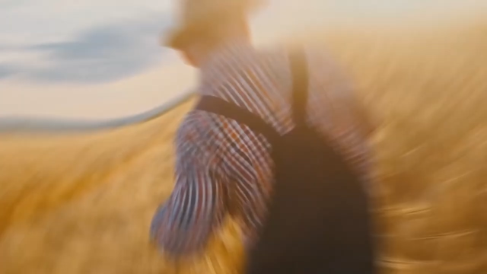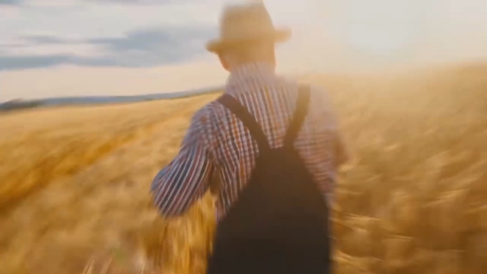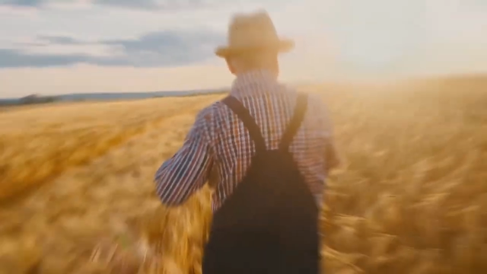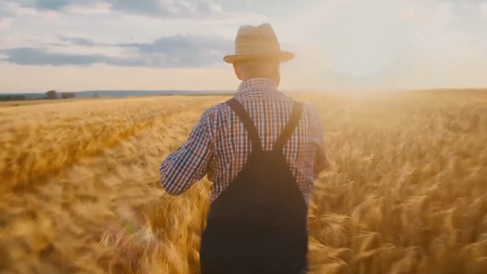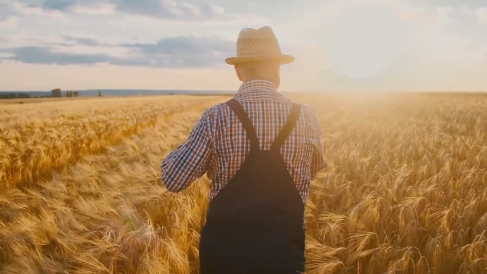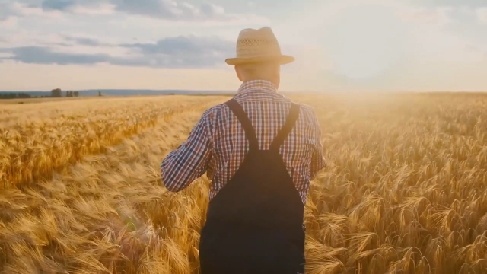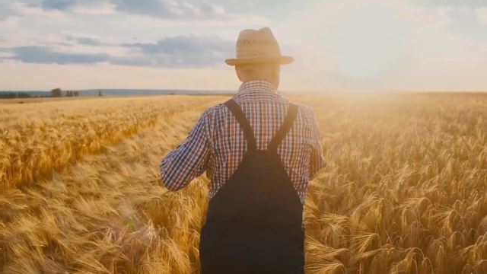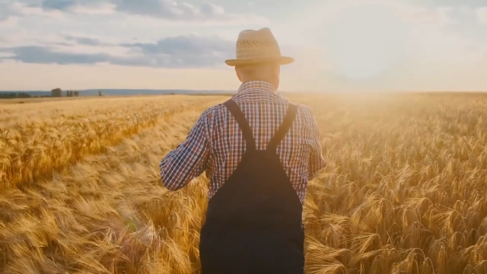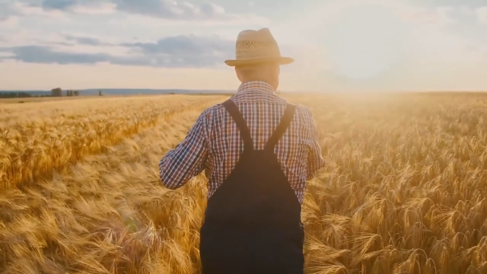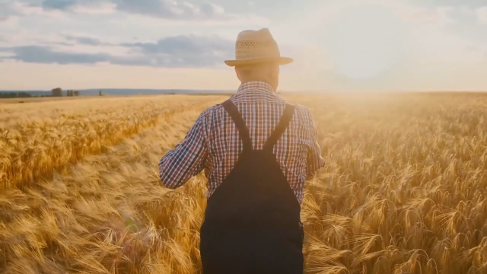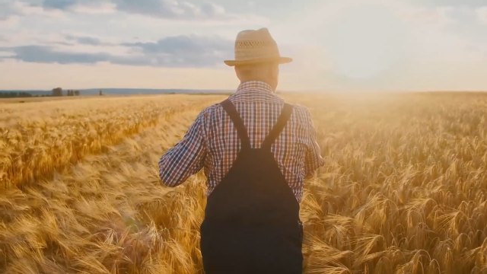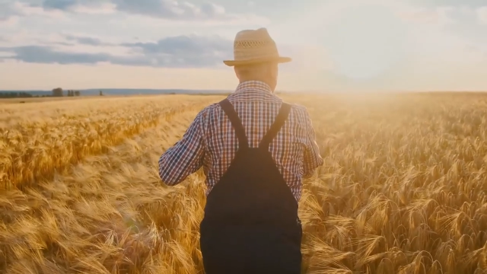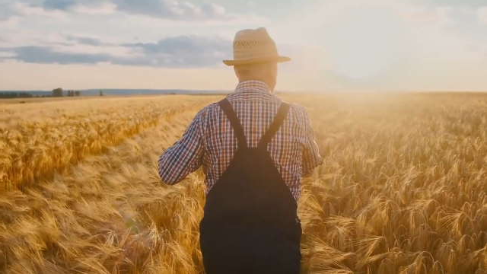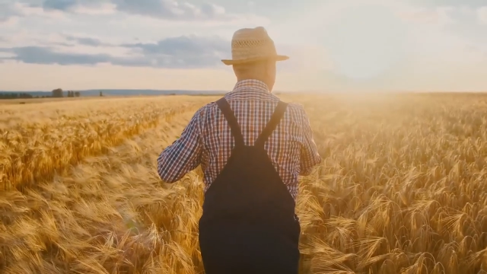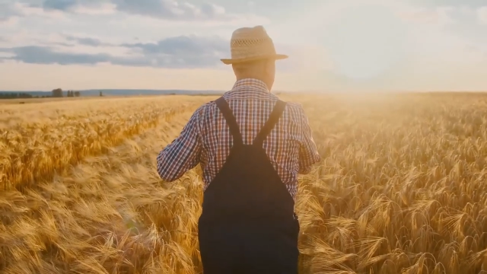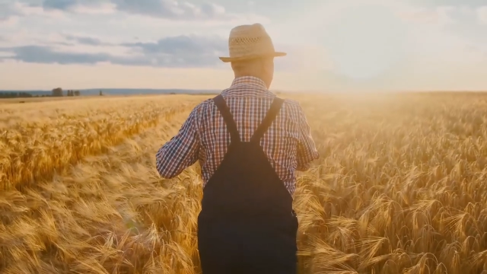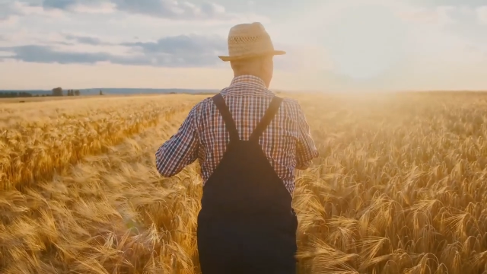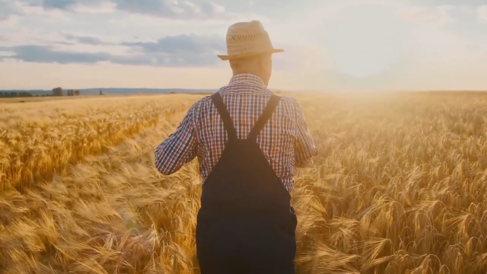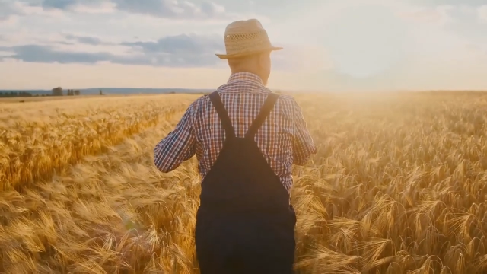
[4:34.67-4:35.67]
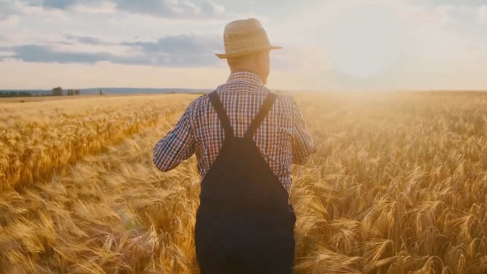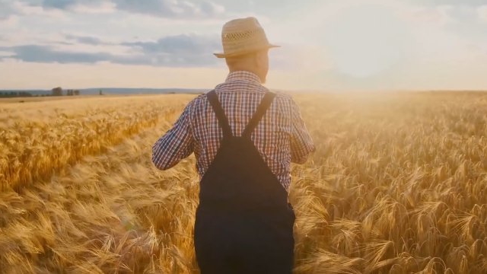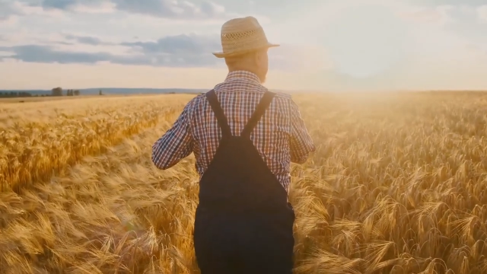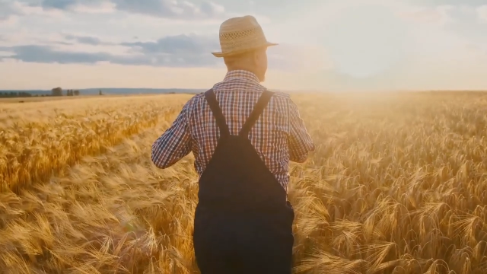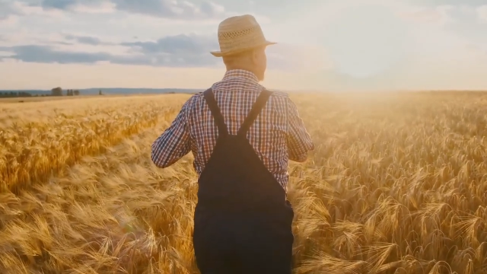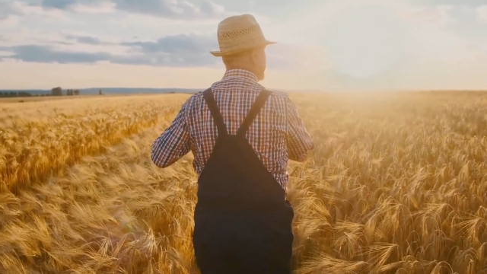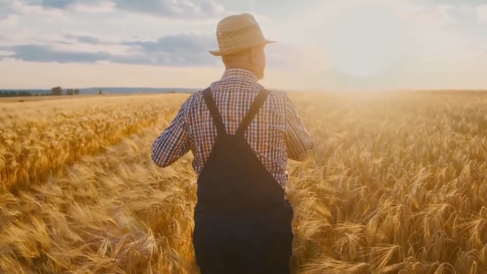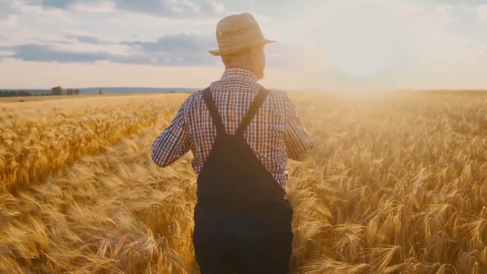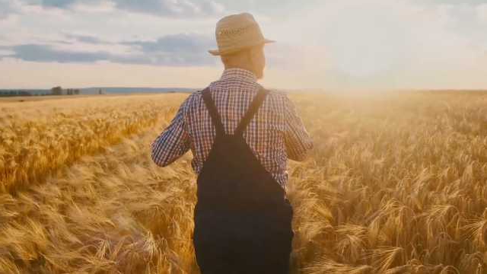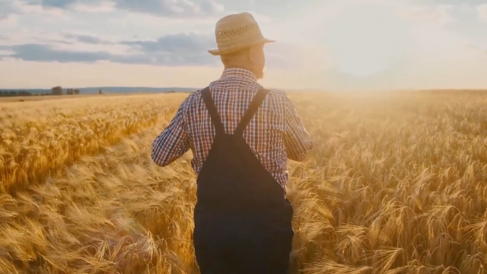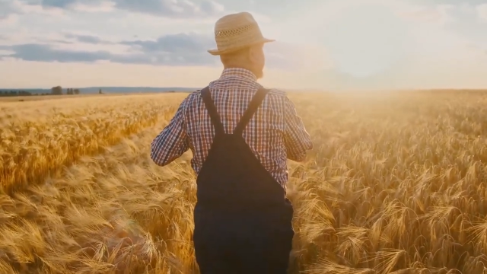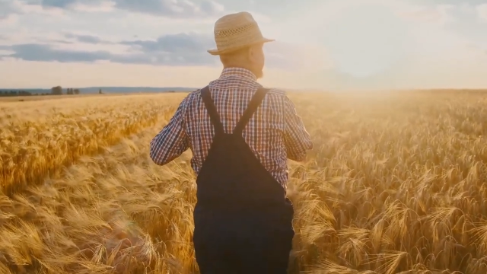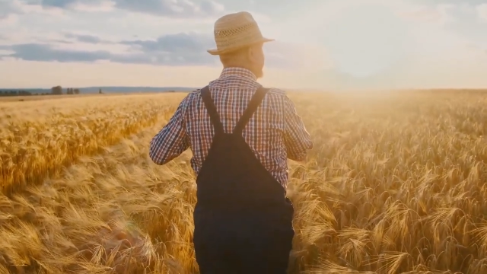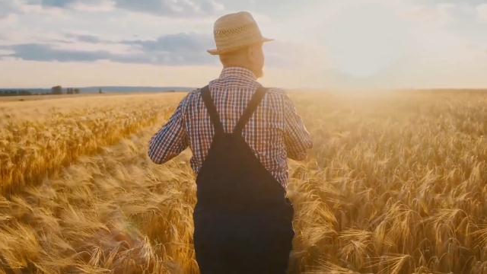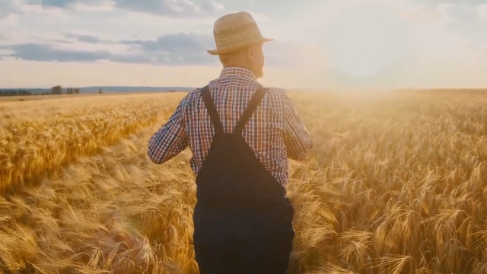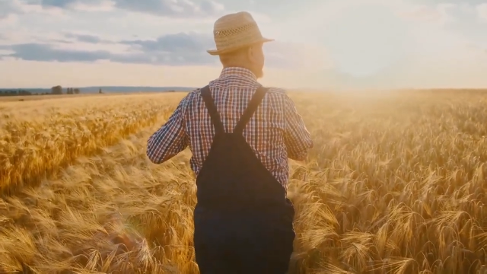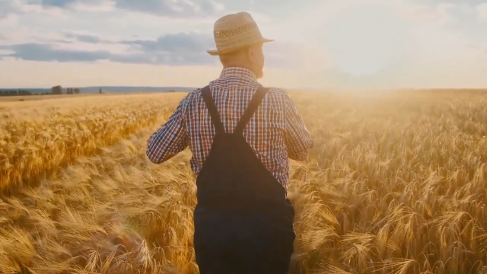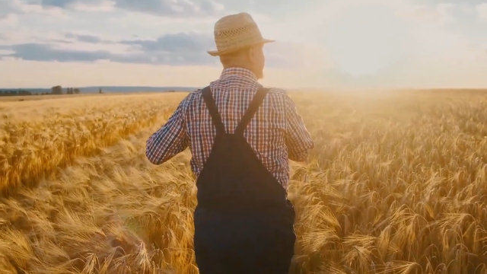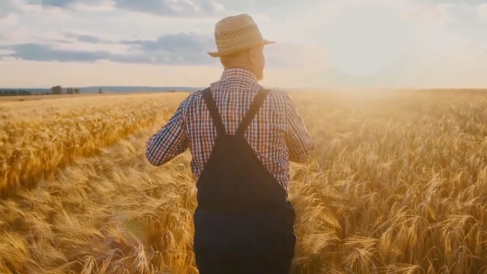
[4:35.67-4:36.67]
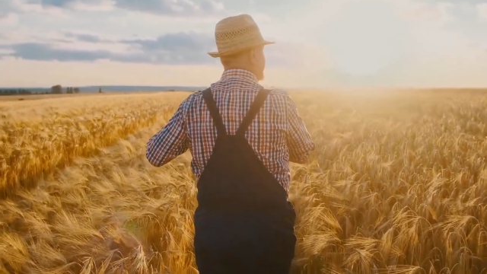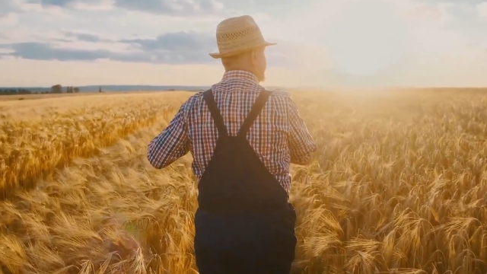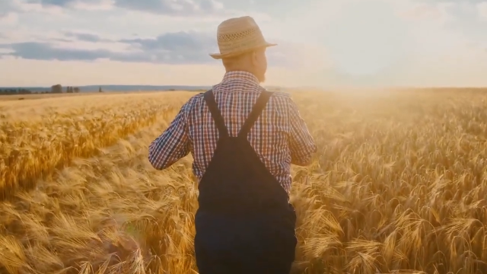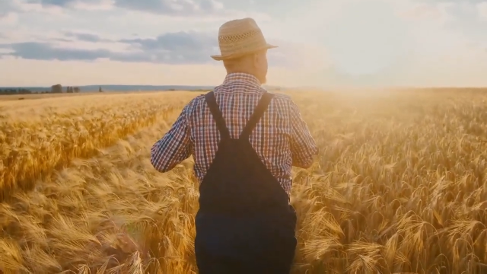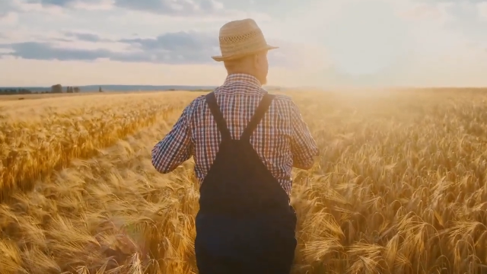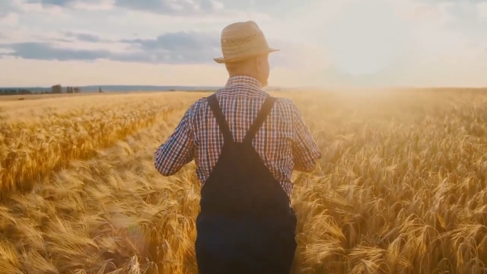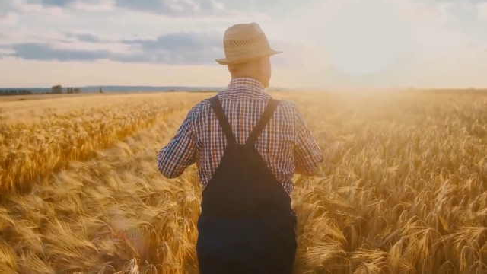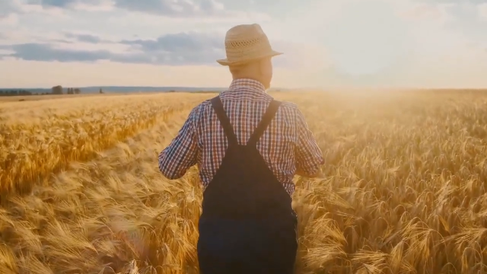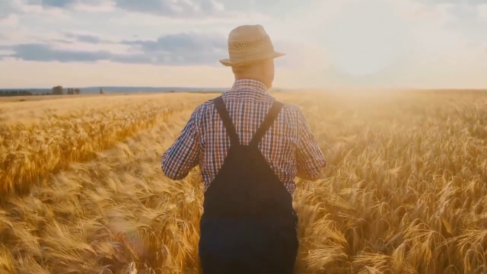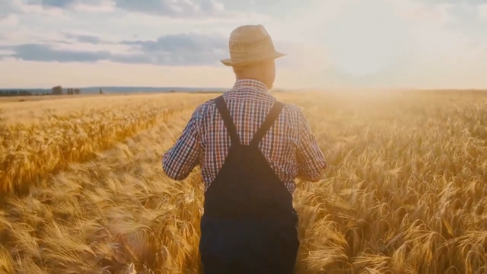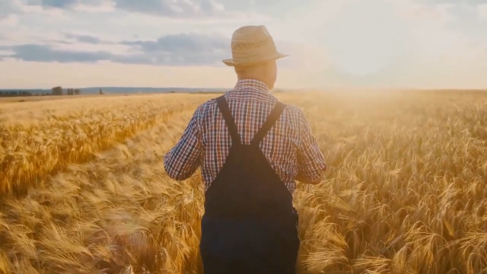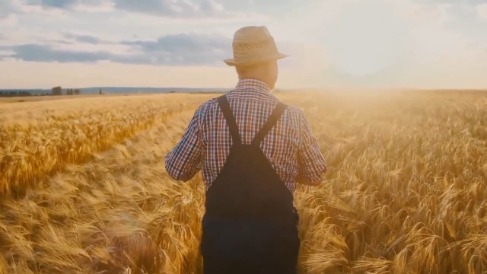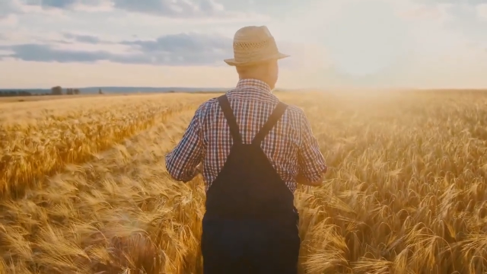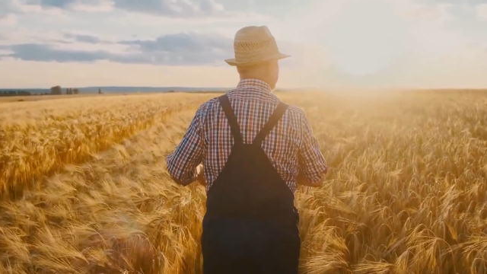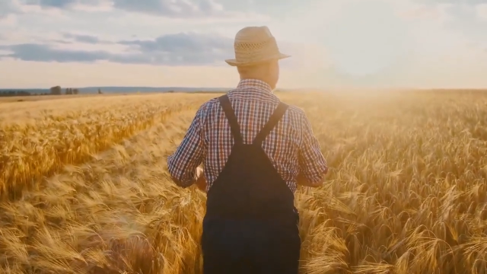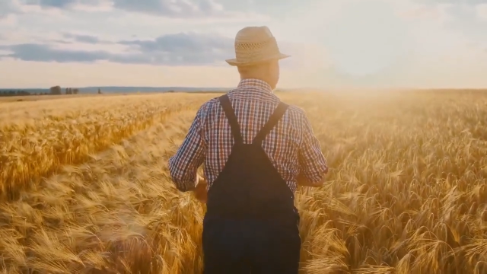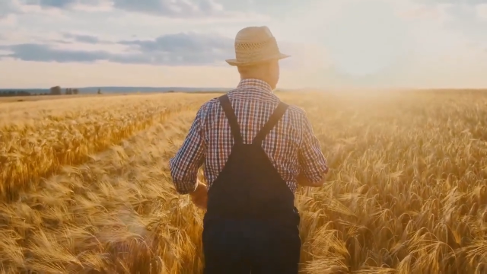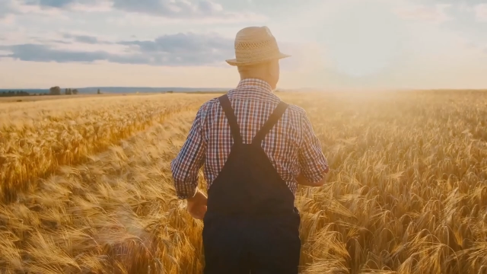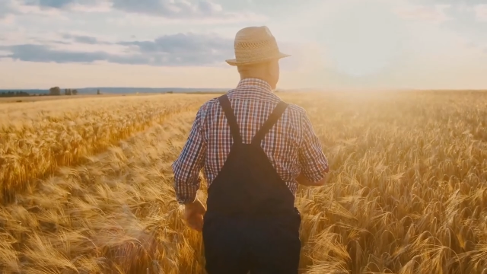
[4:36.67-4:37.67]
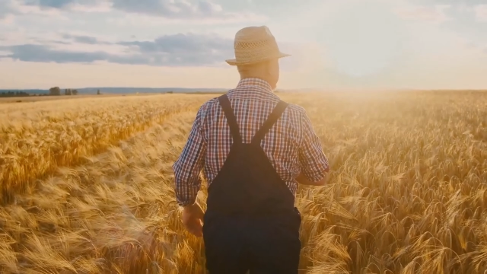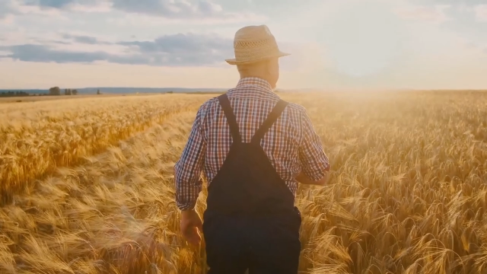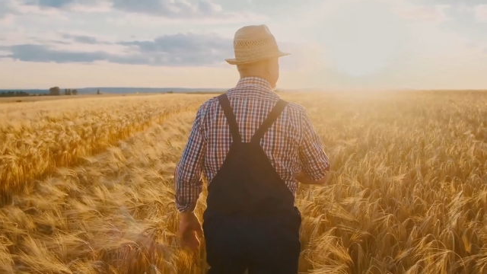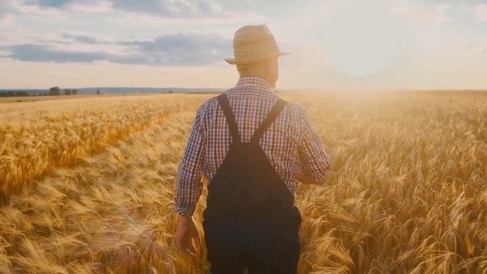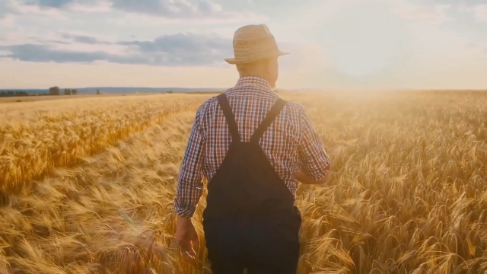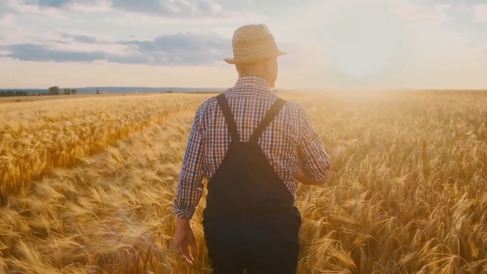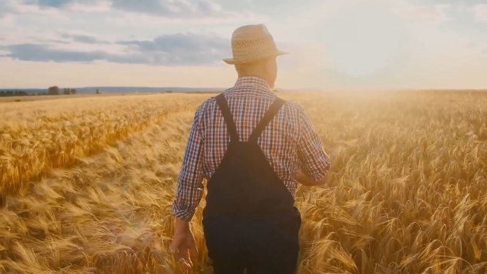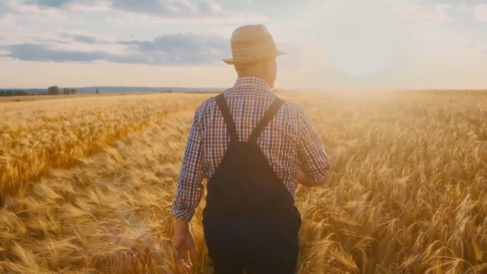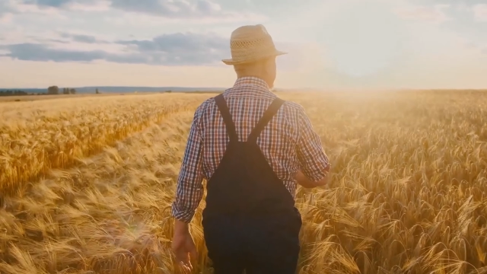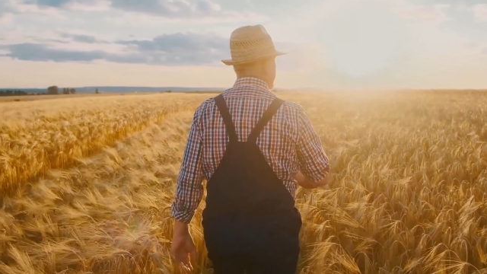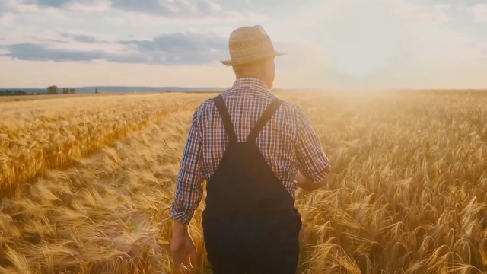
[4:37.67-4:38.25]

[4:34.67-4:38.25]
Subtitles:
[unreadable: no face in view]